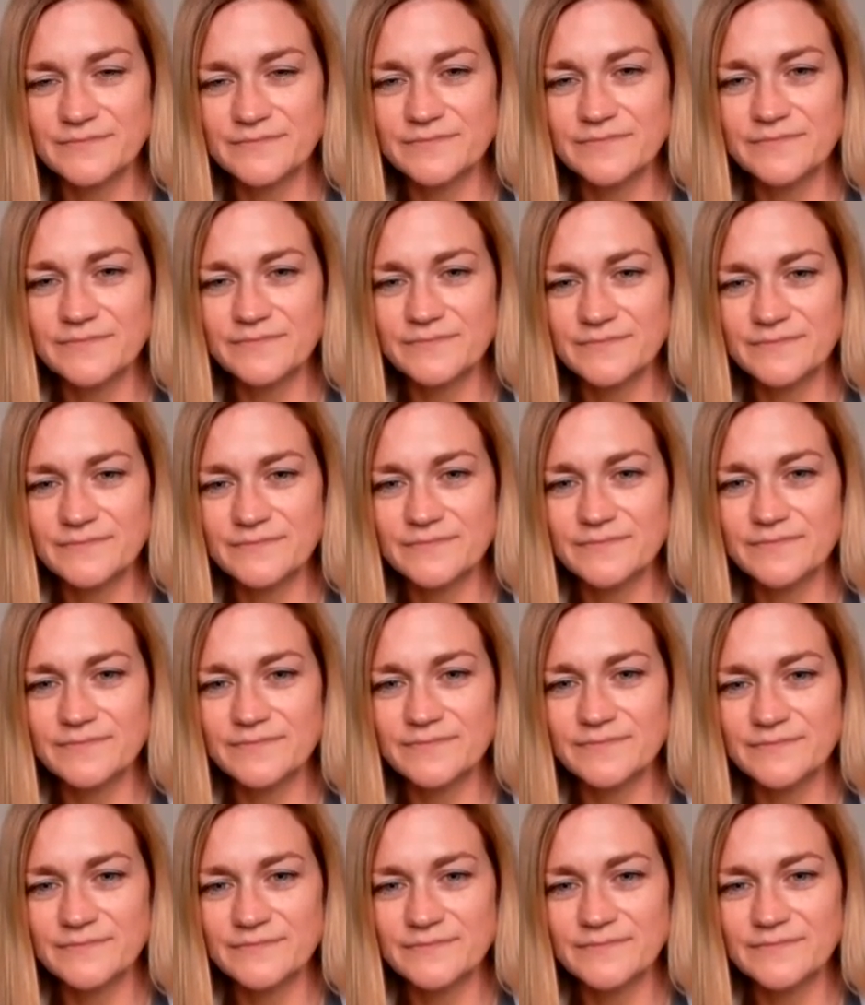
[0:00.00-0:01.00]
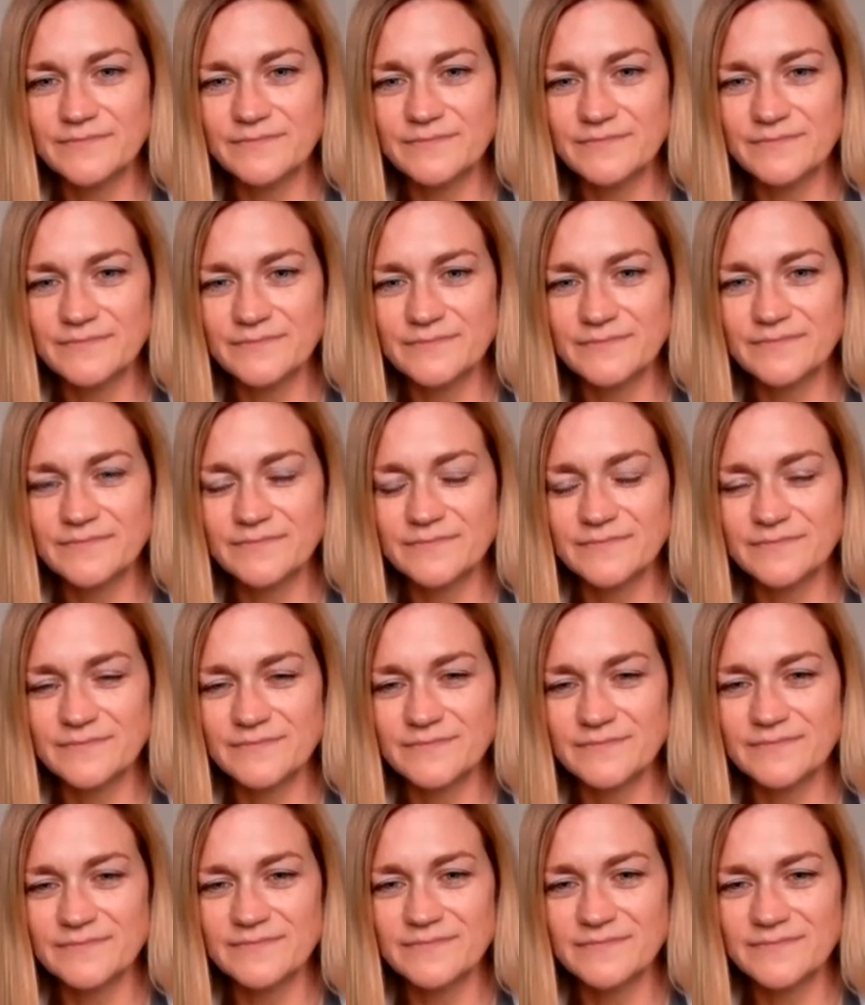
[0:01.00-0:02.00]

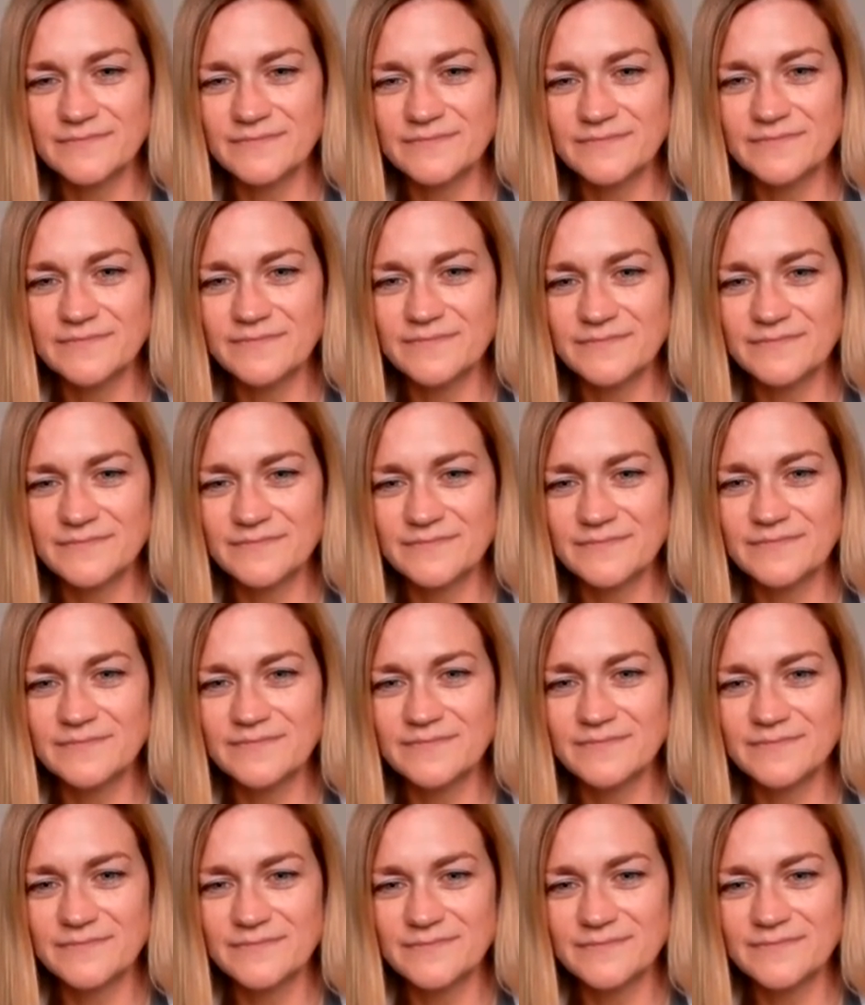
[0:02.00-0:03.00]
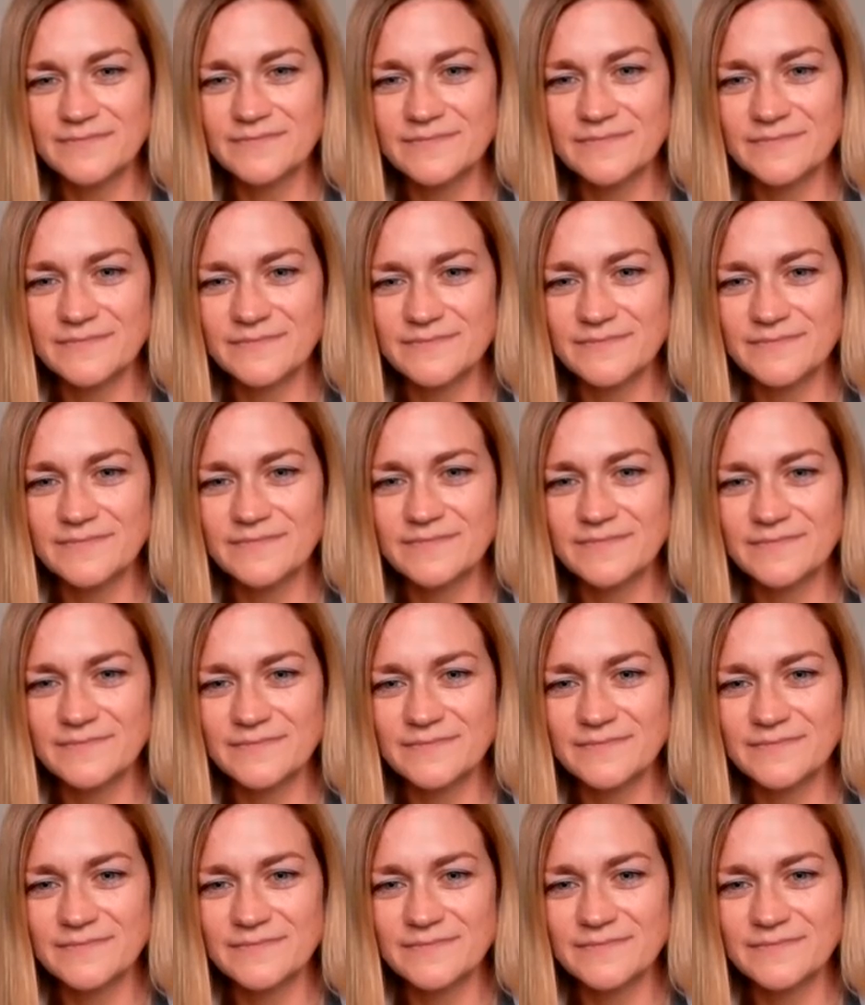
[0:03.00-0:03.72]
No words are spoken by the person on screen.